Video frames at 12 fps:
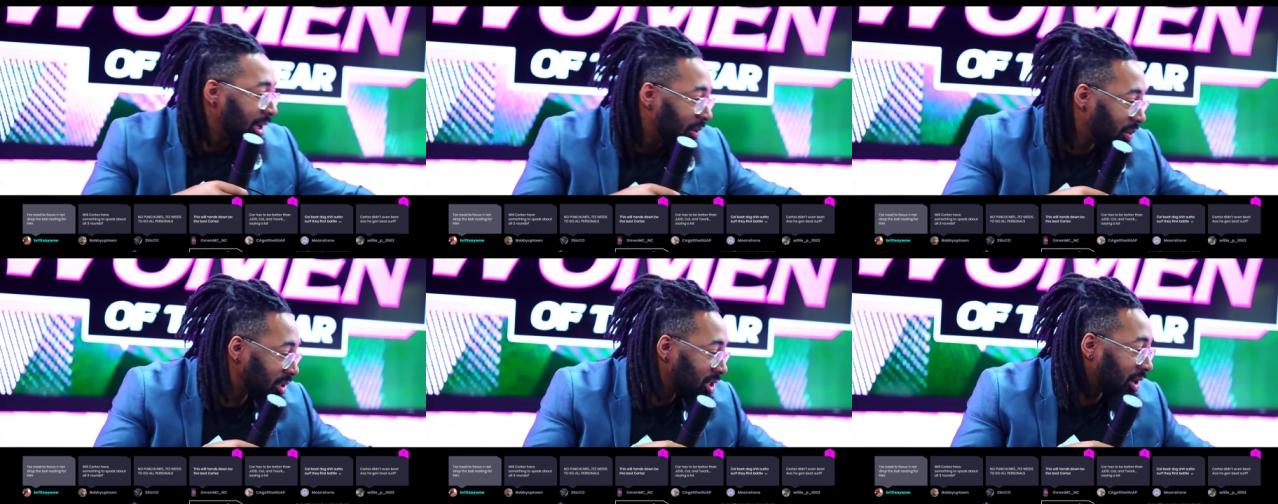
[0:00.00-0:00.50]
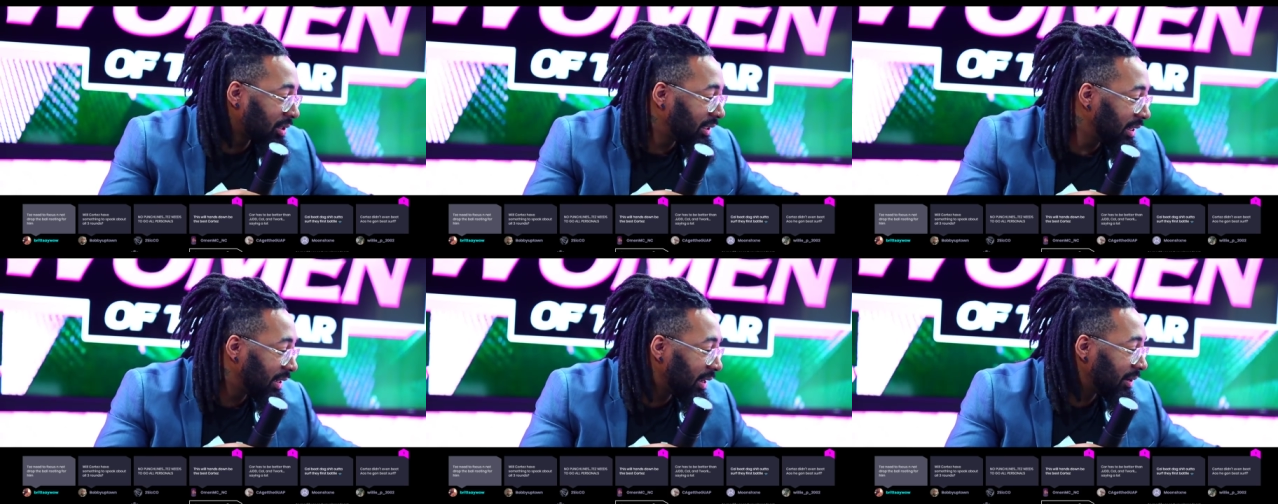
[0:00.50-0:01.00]
We'll talk,
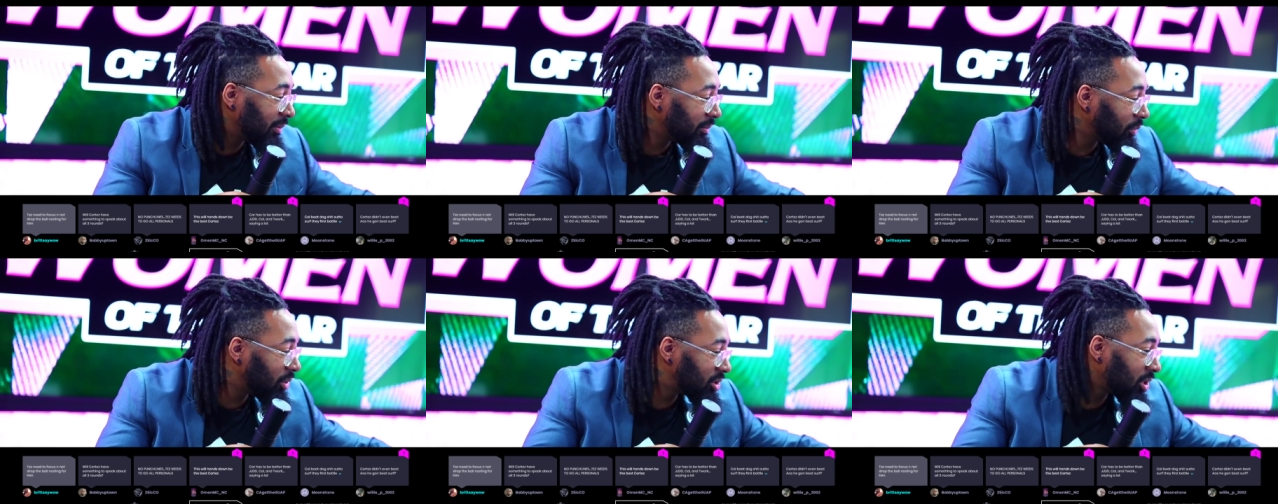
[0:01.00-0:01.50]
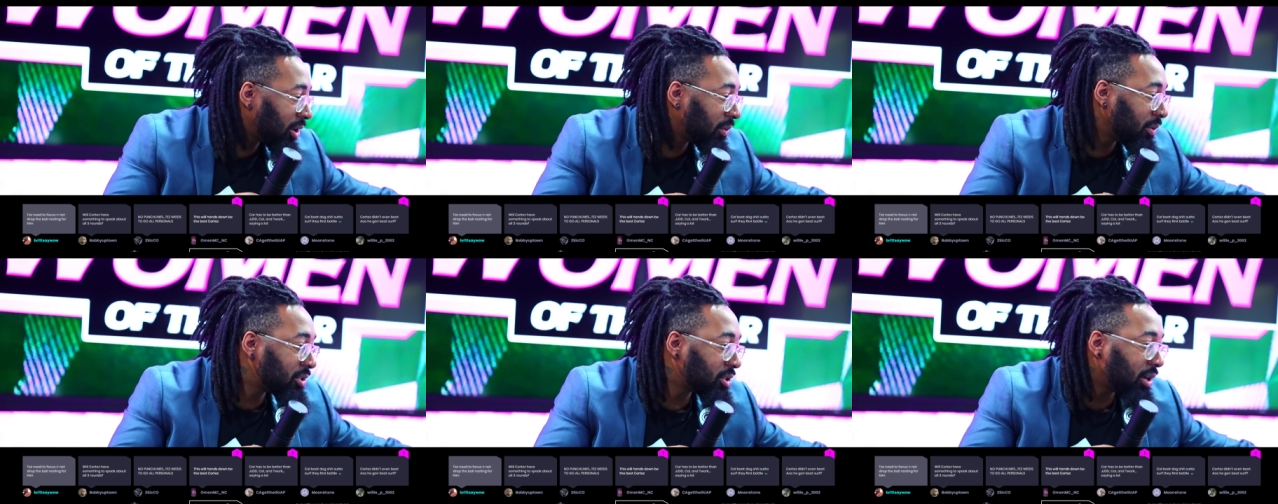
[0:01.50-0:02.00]
DNA. We'll talk.
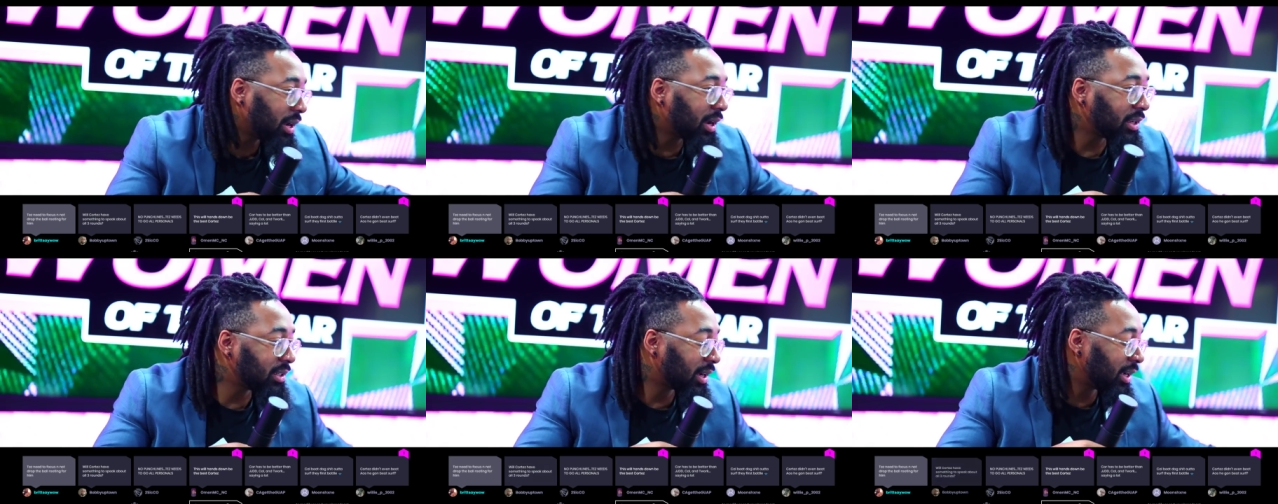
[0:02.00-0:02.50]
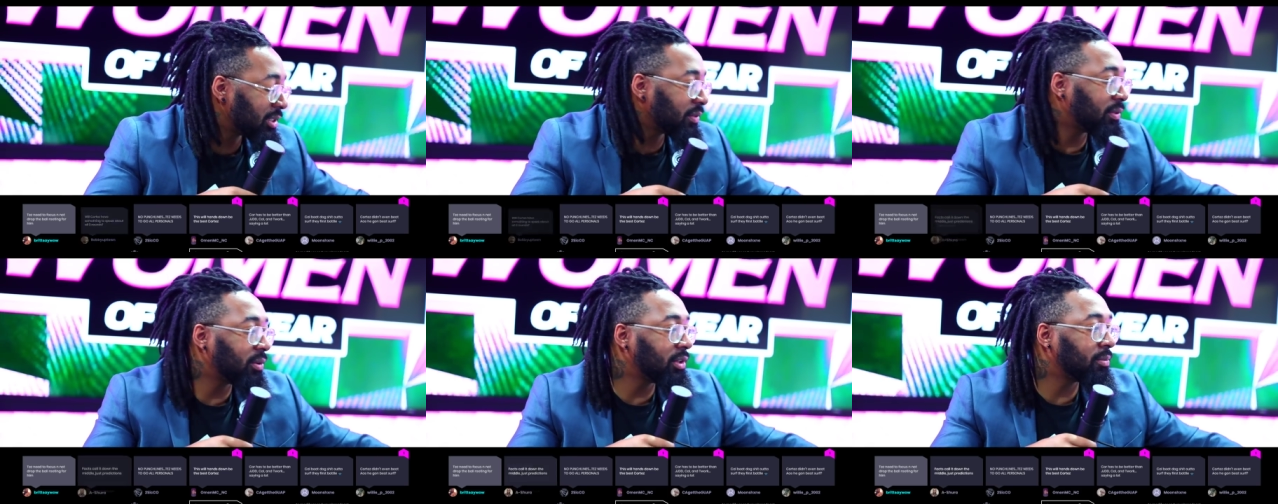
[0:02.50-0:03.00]
We'll talk. I got I got your
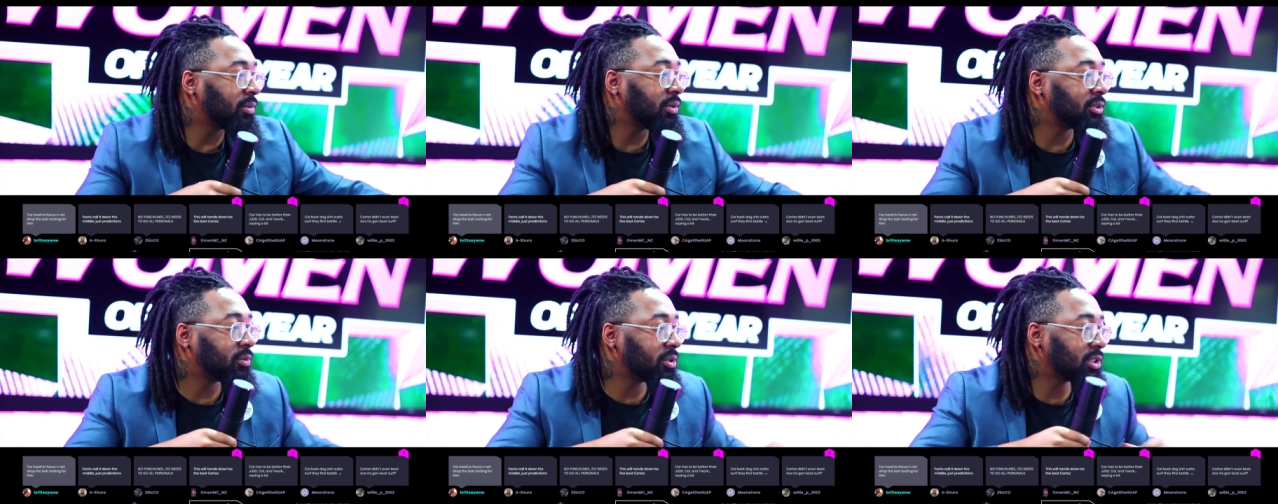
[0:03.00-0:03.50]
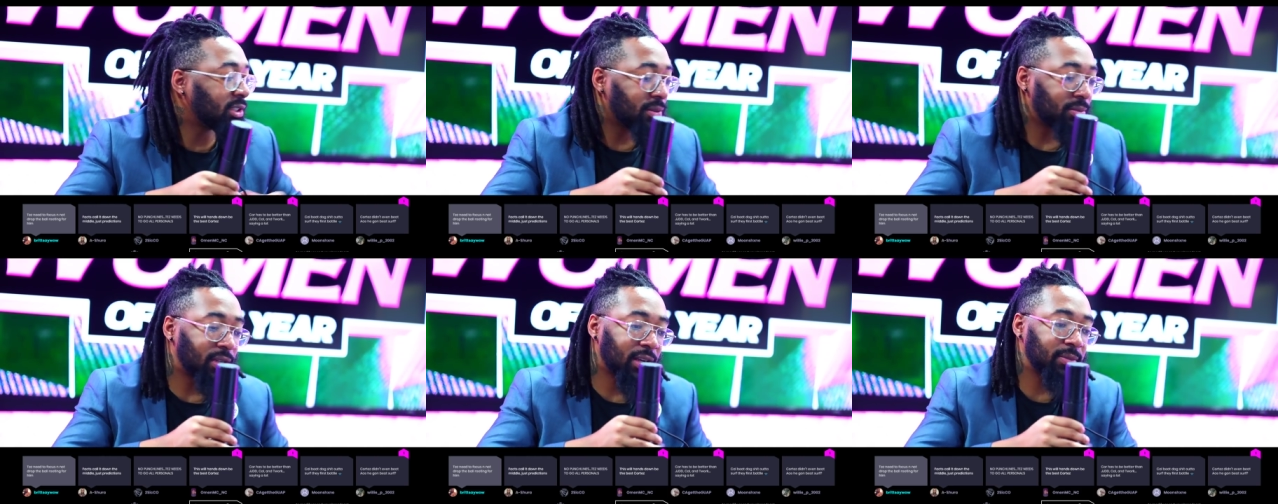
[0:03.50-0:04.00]
phone number. We'll, we'll send some
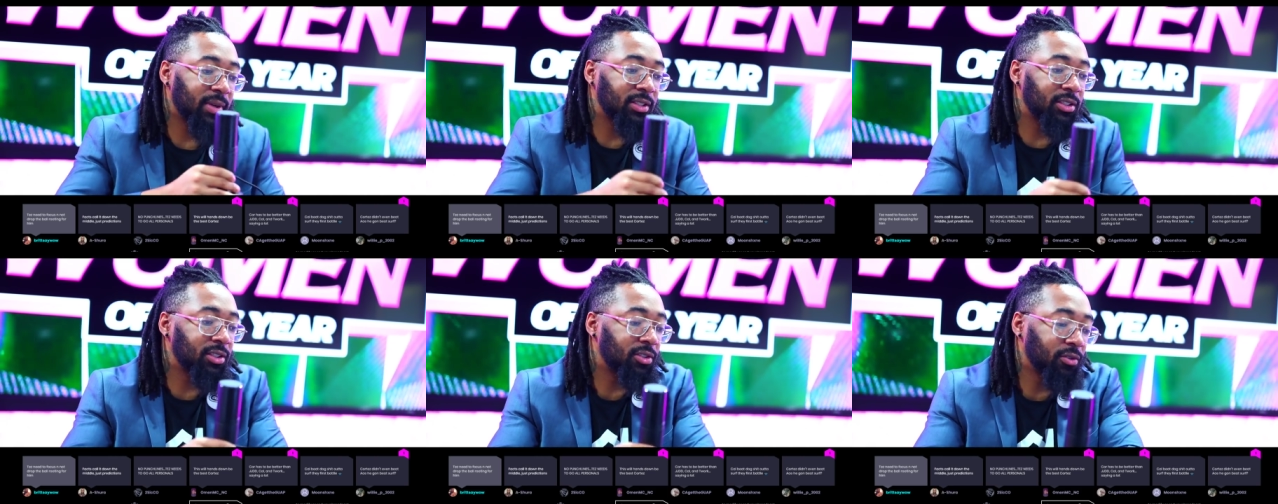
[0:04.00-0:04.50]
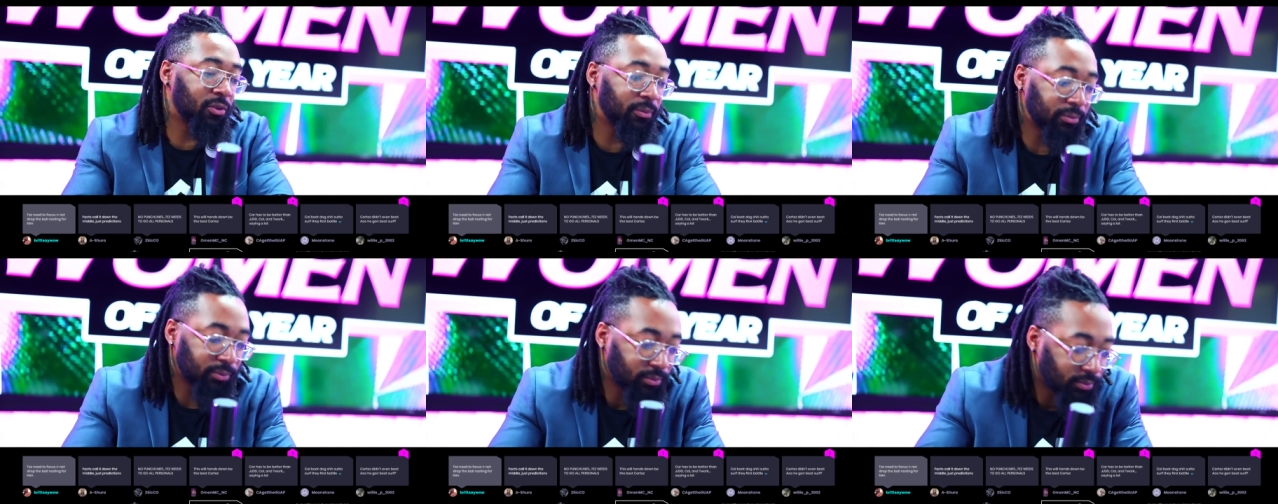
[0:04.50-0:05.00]
text messages through.
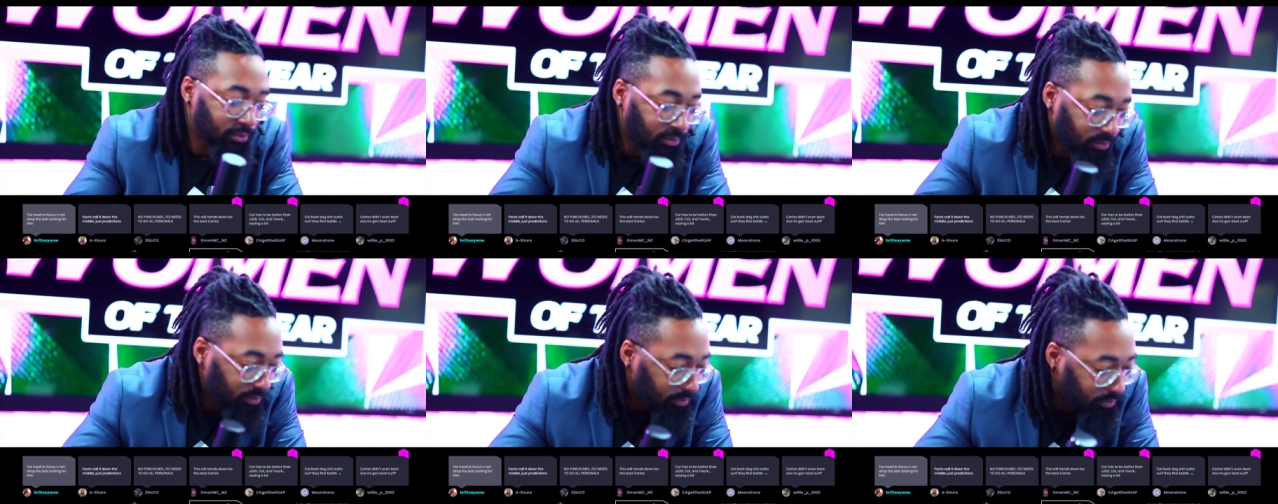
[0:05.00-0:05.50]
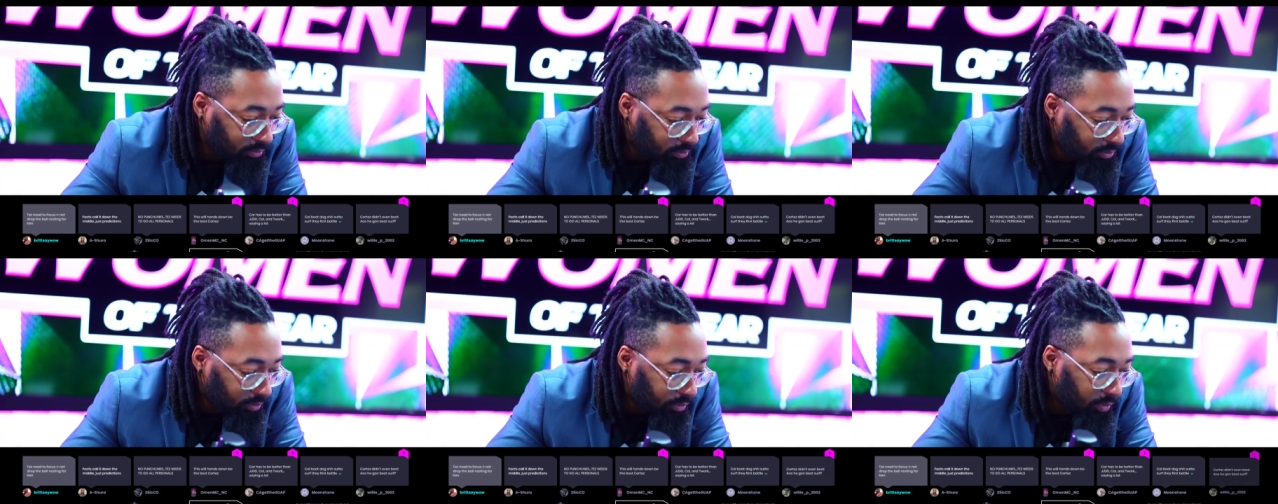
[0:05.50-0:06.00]

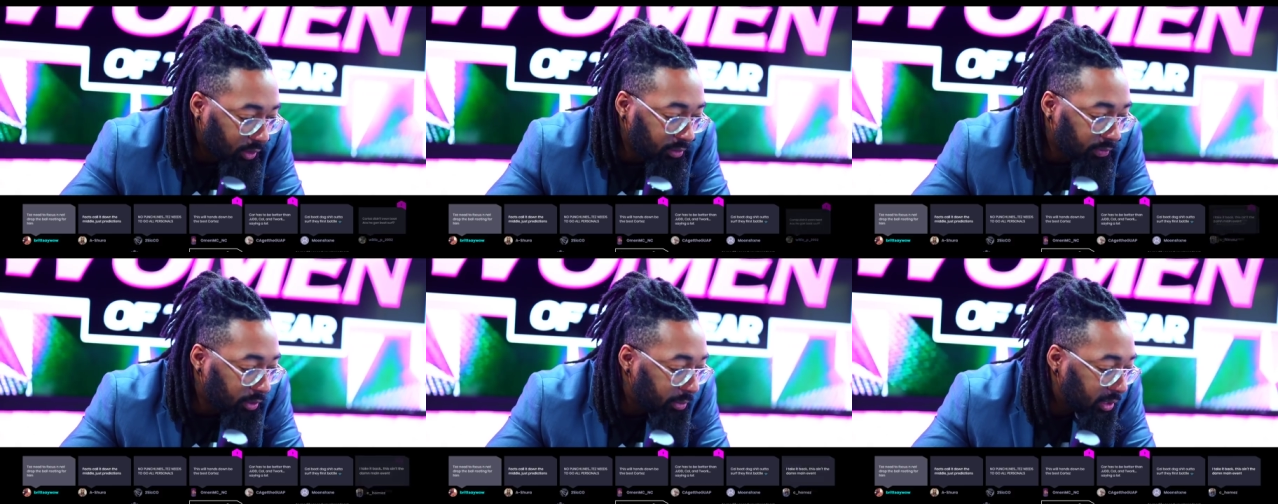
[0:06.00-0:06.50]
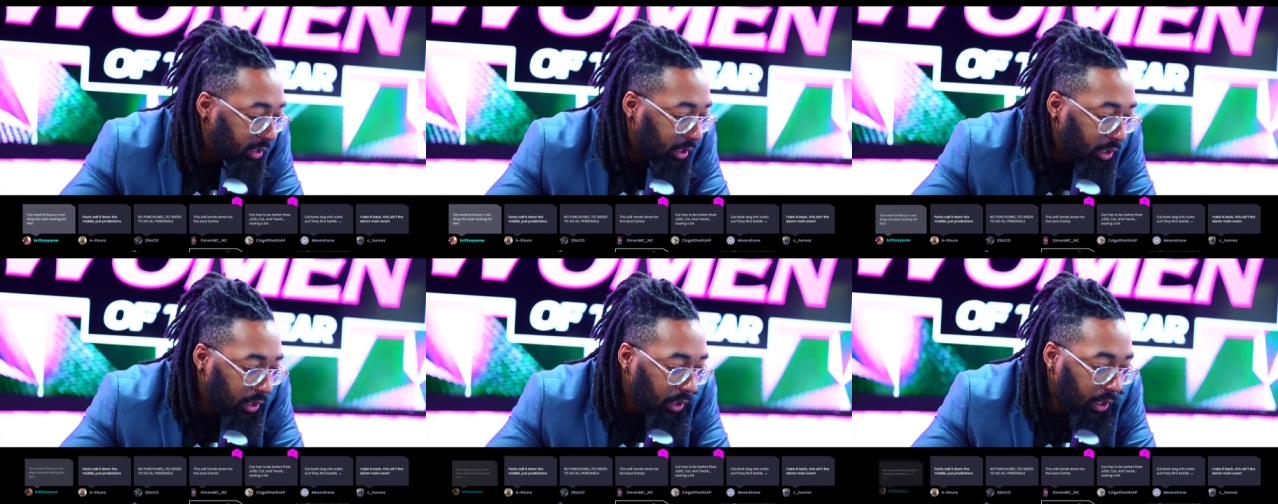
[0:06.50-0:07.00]
You feel me?
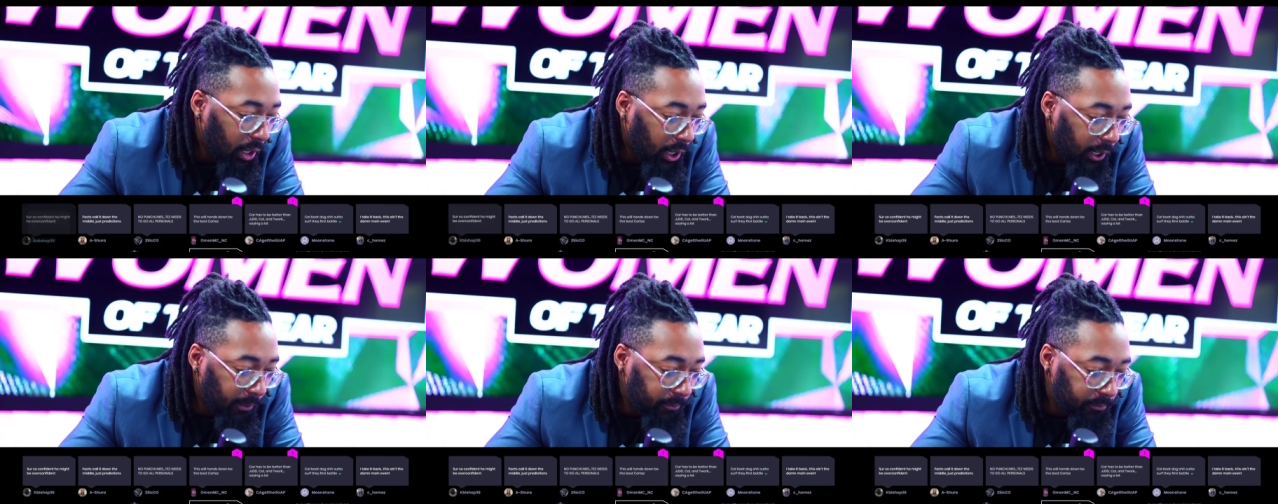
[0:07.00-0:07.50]
Um,